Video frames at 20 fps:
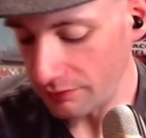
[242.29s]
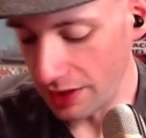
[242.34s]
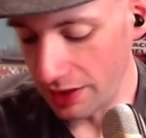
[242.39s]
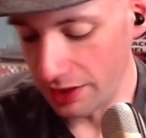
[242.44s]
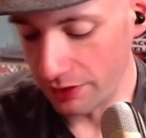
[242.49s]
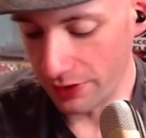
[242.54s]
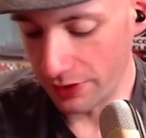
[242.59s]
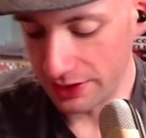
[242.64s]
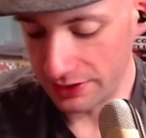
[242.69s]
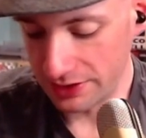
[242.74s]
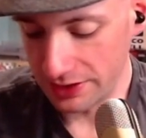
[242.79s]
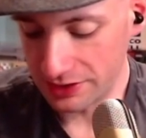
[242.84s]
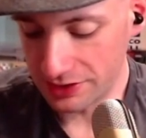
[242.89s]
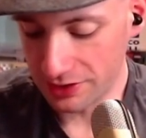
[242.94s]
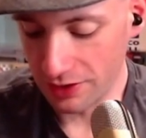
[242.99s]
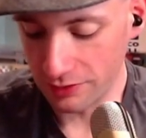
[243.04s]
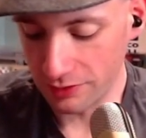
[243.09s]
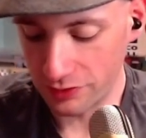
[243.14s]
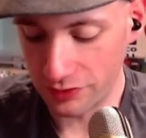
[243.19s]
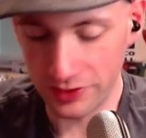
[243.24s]
Anyway, these
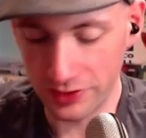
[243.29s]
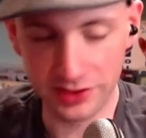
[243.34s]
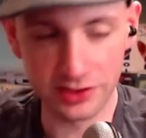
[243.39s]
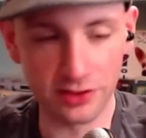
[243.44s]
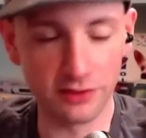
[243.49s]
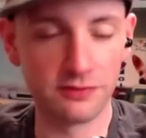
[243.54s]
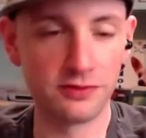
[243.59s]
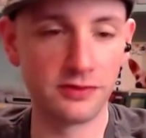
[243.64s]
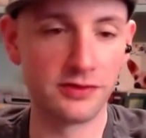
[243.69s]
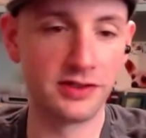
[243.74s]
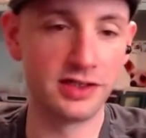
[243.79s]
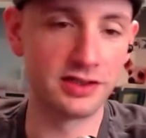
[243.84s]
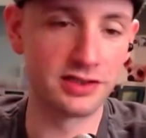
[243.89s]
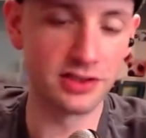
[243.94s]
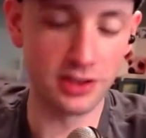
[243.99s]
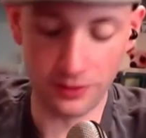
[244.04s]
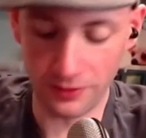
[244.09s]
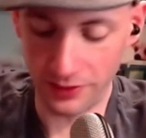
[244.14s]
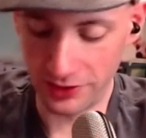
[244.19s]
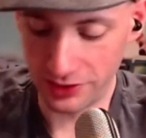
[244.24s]
cartridges are for the
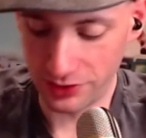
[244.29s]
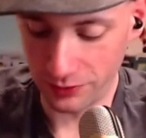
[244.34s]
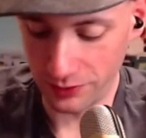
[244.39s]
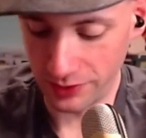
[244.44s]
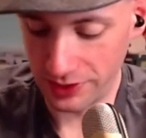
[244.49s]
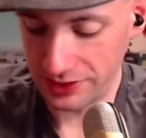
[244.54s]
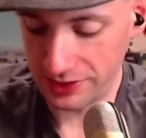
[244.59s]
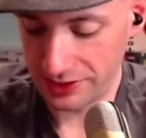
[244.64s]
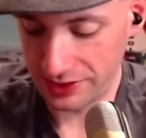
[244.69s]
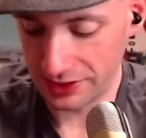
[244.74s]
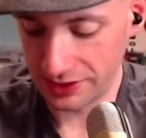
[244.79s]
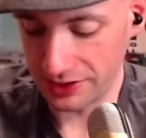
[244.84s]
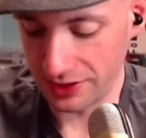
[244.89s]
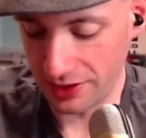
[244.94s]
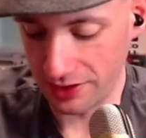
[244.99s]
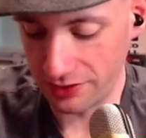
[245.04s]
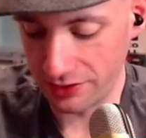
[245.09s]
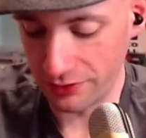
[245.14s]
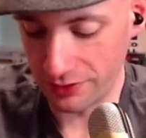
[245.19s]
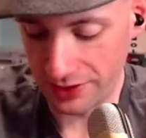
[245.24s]
Atari
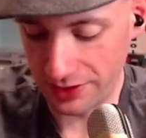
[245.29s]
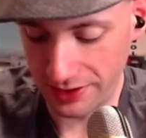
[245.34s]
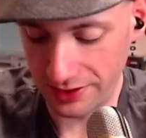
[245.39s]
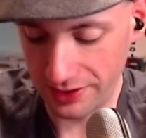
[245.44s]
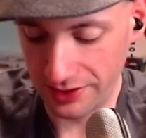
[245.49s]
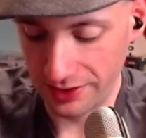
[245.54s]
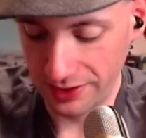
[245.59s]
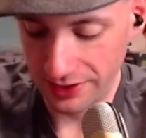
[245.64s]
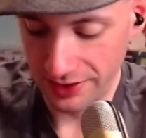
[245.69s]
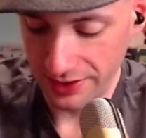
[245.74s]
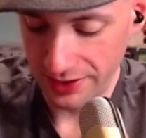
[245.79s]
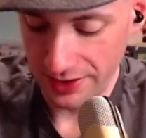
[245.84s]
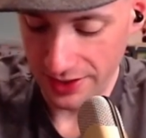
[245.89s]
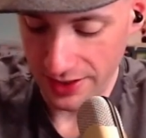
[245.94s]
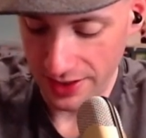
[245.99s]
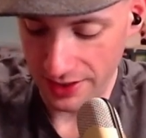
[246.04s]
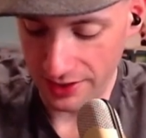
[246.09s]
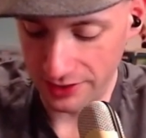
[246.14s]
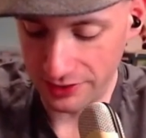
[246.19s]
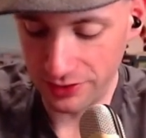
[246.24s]
2600.
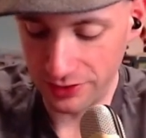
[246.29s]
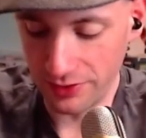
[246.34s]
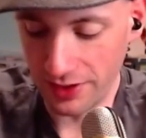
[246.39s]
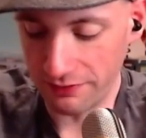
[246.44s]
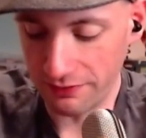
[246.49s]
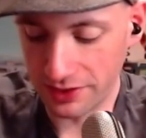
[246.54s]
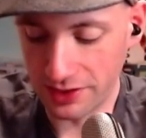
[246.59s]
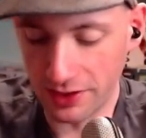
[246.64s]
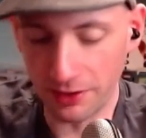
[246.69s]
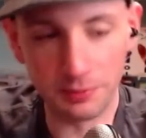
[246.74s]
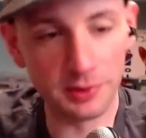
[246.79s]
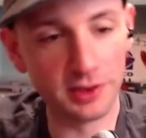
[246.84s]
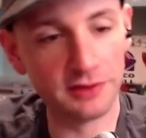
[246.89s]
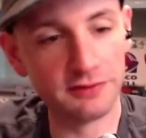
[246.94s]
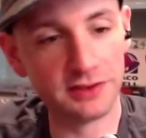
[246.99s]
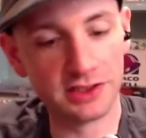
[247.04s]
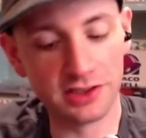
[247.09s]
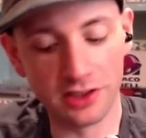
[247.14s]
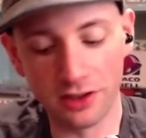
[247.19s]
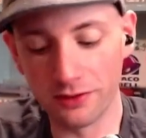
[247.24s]
And I do have a couple of
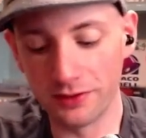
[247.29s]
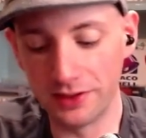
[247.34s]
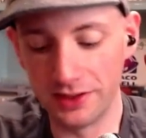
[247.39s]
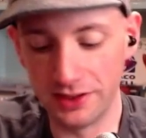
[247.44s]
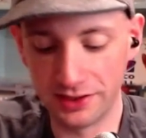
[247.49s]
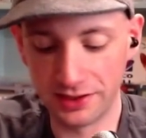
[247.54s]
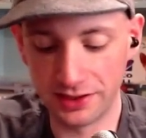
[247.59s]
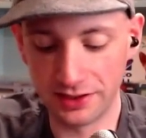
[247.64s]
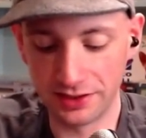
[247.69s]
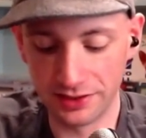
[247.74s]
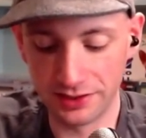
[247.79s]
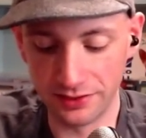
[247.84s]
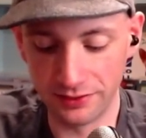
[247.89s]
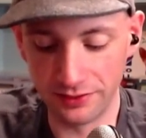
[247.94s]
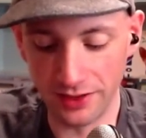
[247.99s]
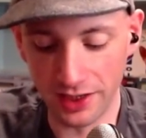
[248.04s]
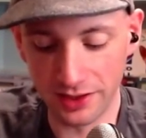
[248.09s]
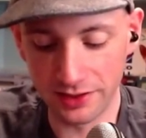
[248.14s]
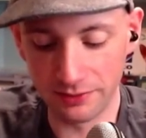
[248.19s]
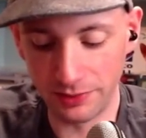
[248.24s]
Ataris, so
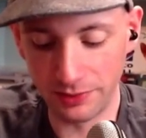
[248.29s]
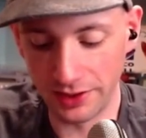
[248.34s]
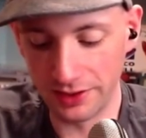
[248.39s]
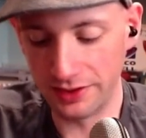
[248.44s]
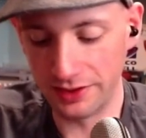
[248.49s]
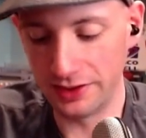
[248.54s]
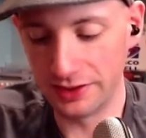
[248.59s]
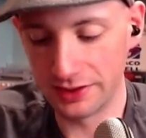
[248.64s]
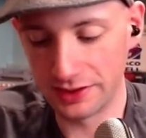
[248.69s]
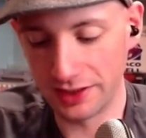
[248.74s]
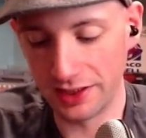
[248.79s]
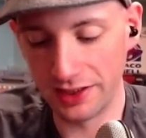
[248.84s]
I could play these.